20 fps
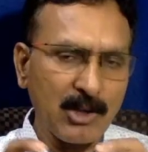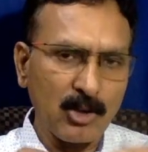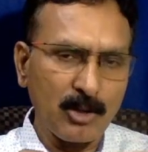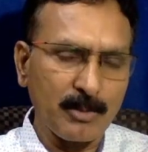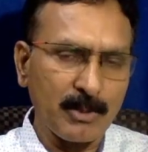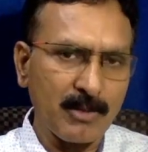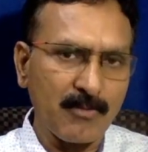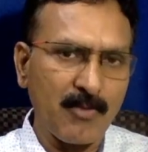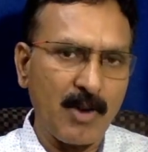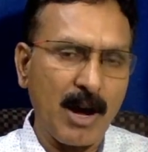of
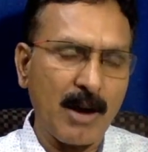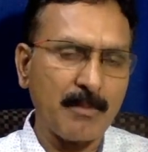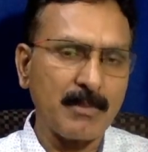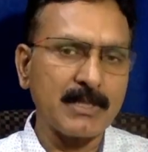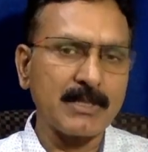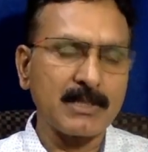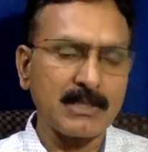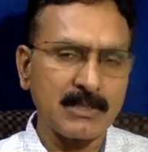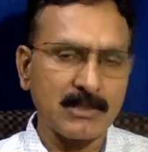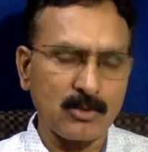the
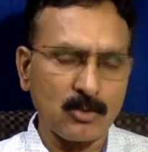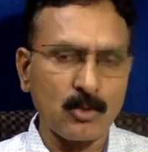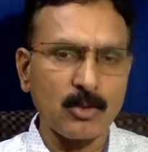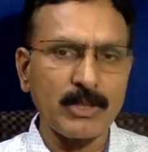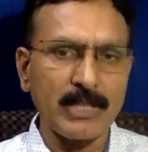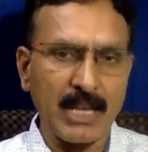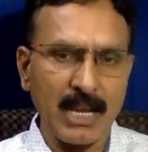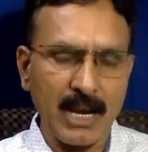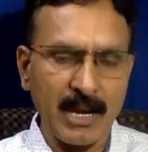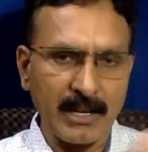farmers, so
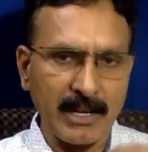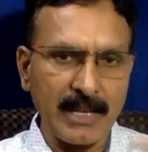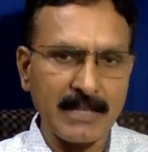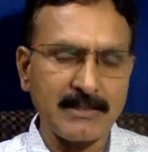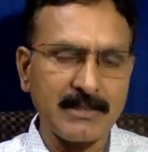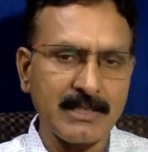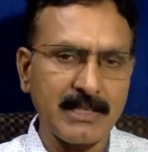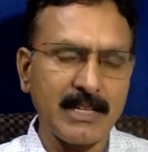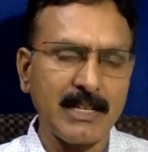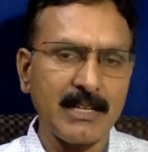they are
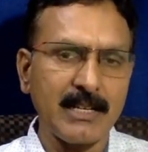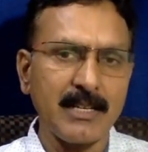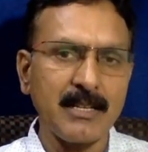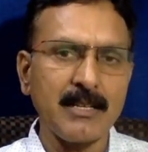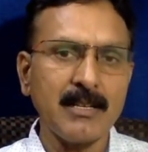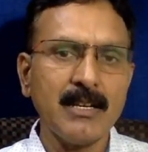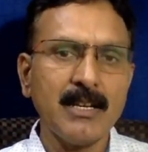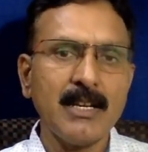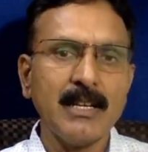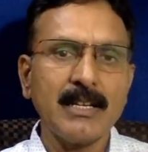agitating
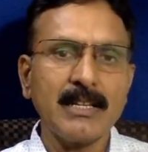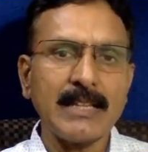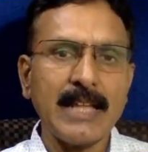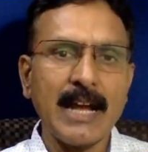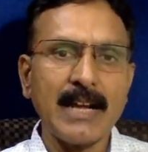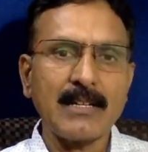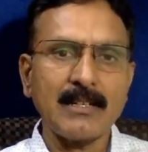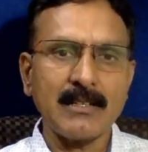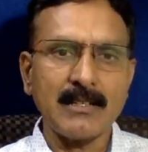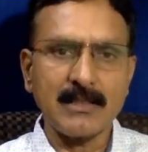
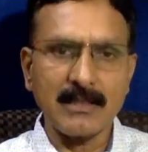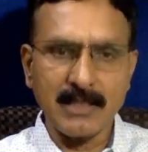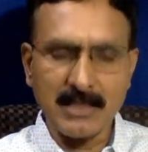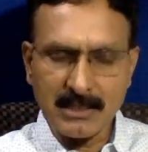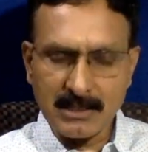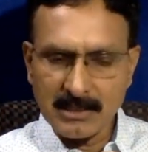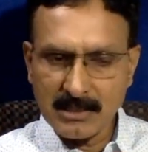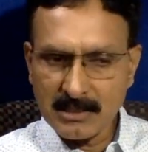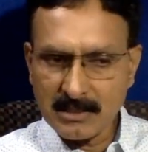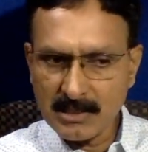that
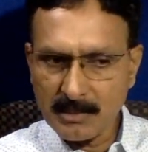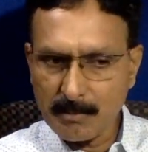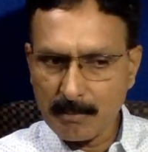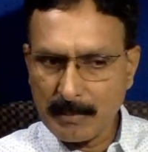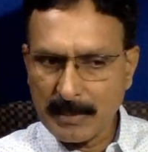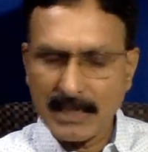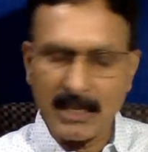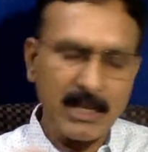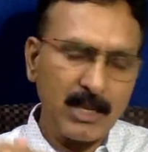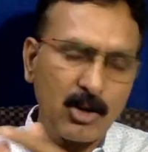this is the
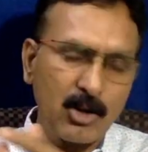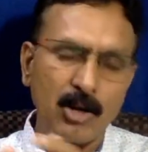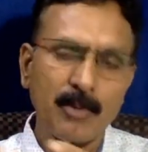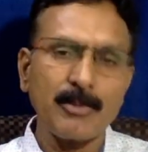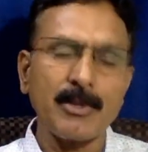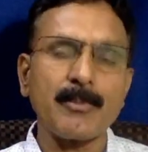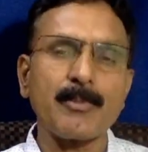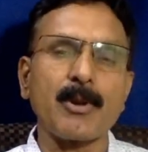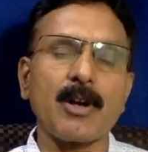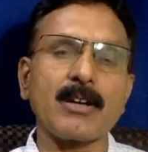beginning of
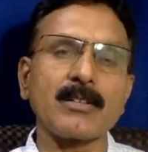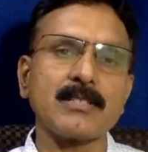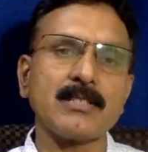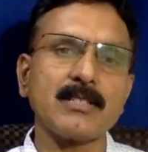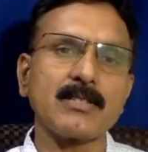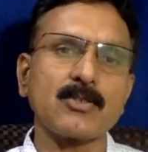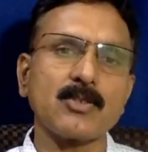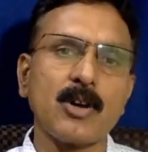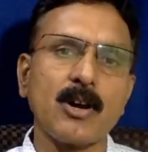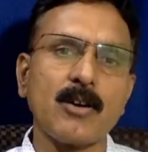the
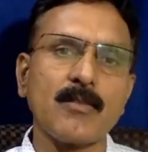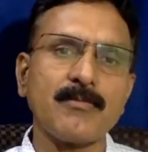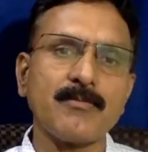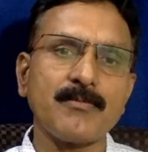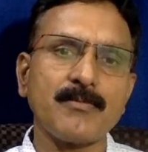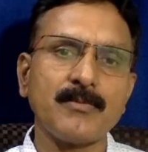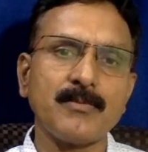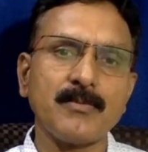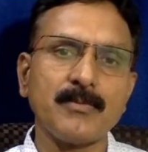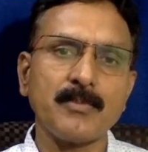process
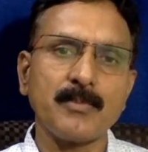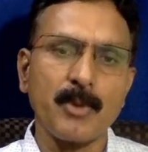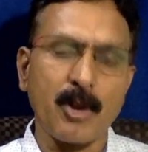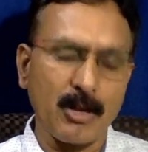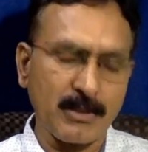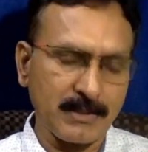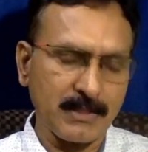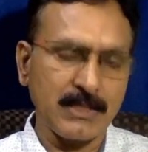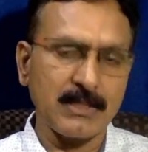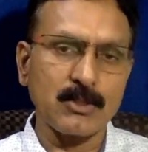
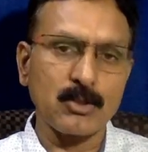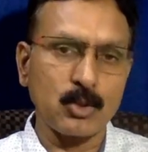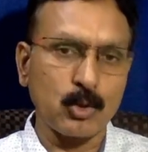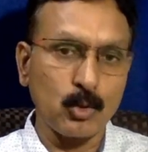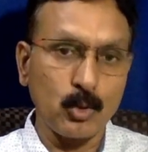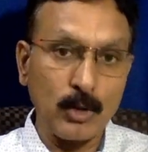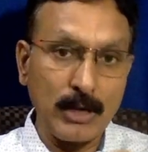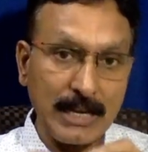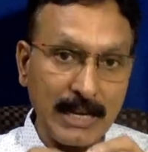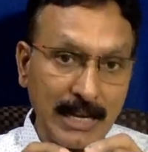
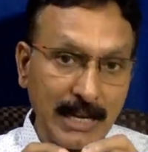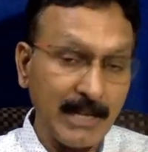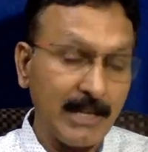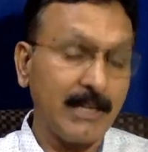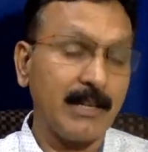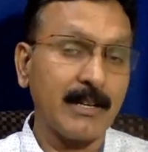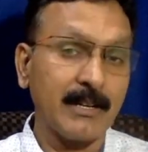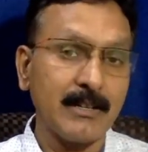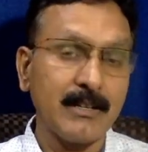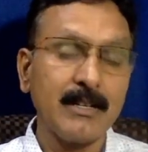to
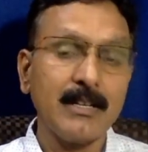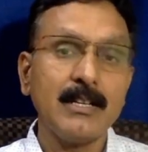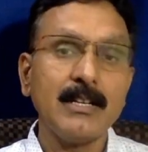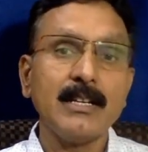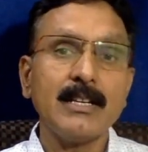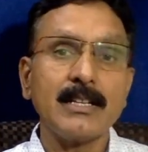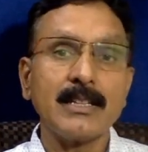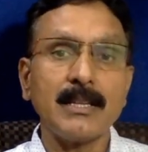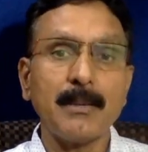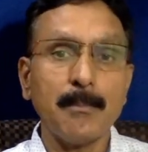end
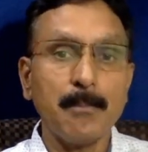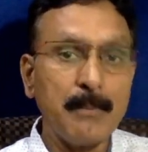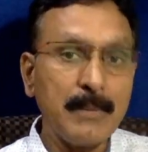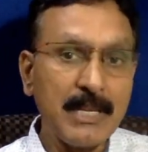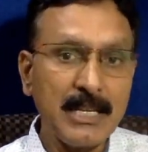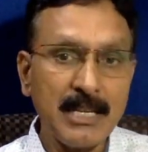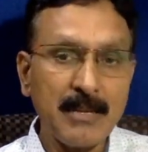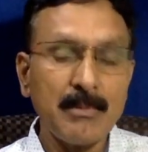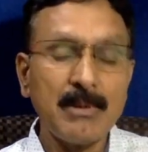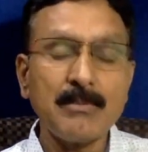the
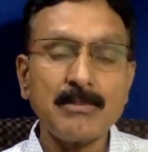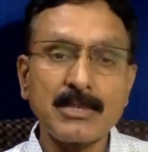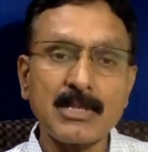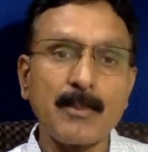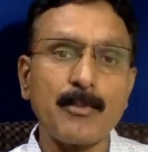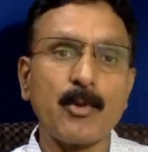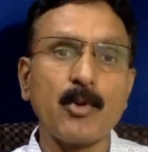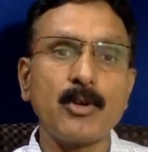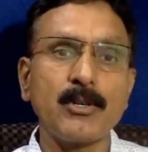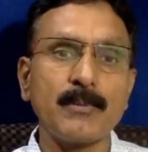minimum
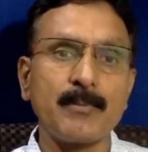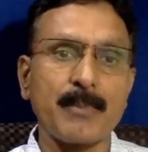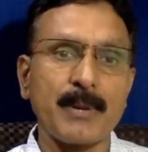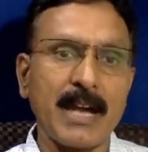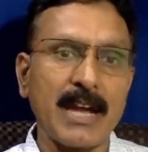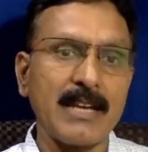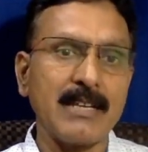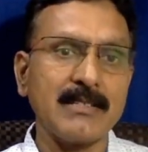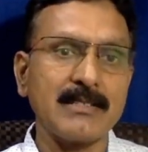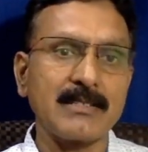support
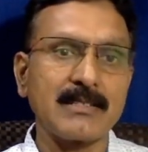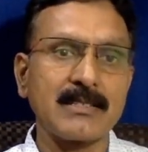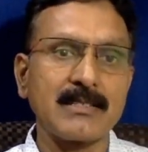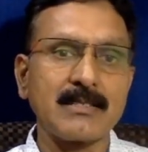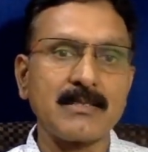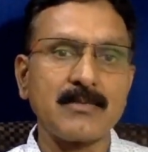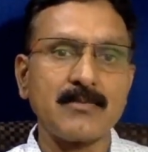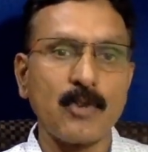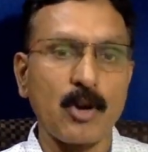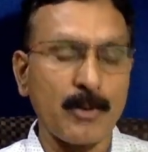price
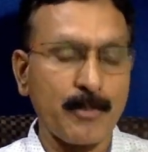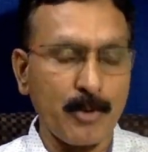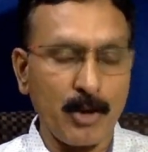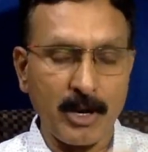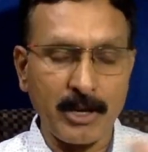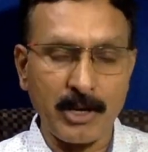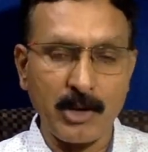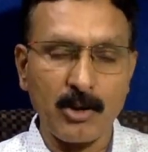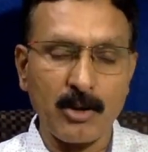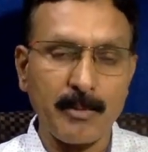for
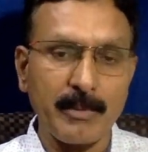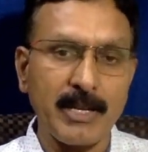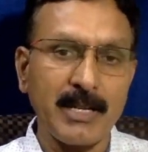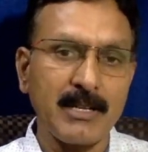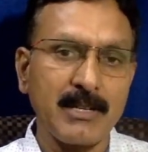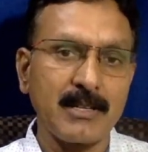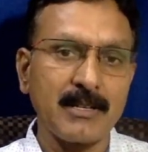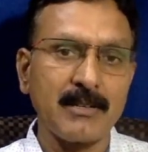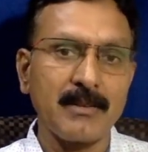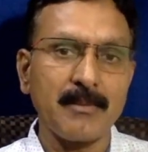
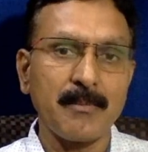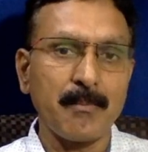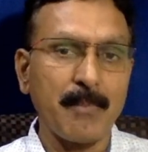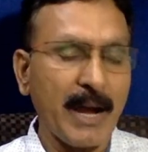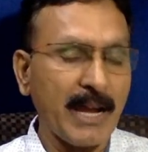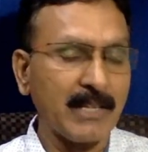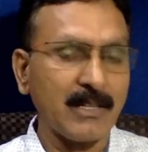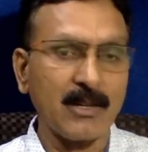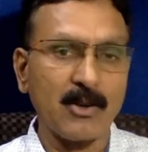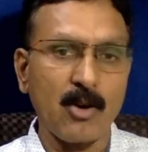procurement
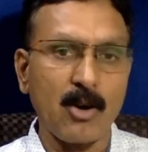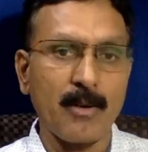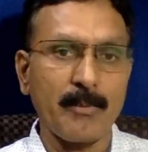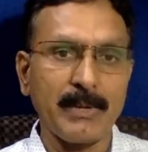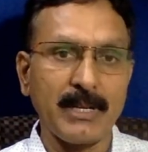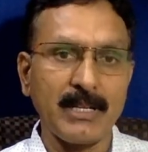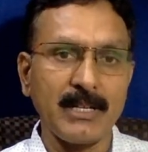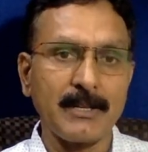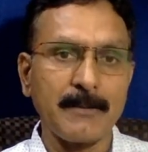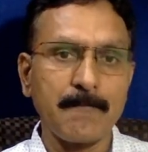by the
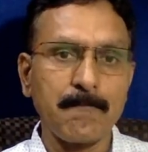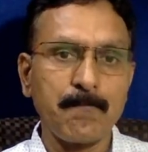government.